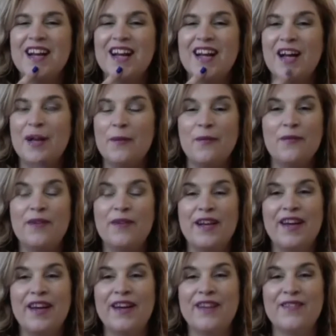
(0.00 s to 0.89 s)
And
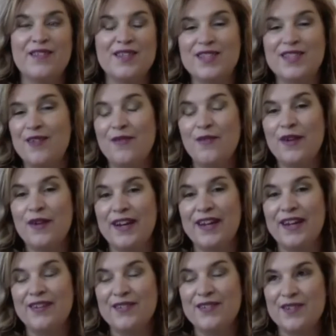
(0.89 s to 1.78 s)
it was so
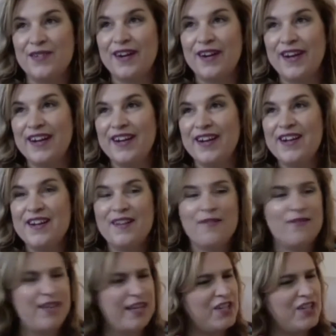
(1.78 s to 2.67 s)
funny. It was great.
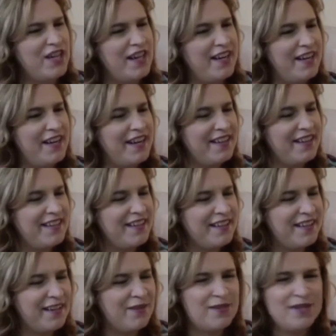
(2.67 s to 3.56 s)
In fact, Shannon, I think
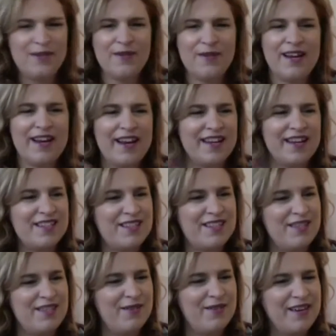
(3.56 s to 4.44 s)
that was you and I
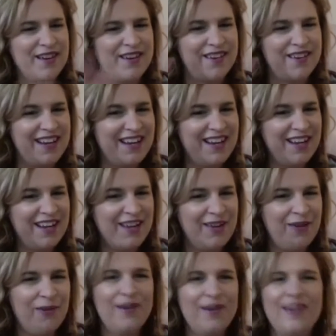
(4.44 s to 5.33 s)
see you on here.
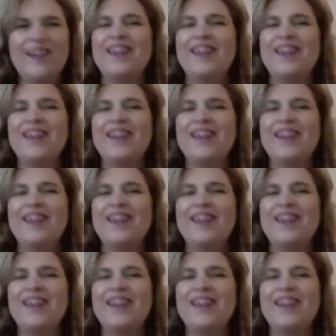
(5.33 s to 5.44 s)
Hello.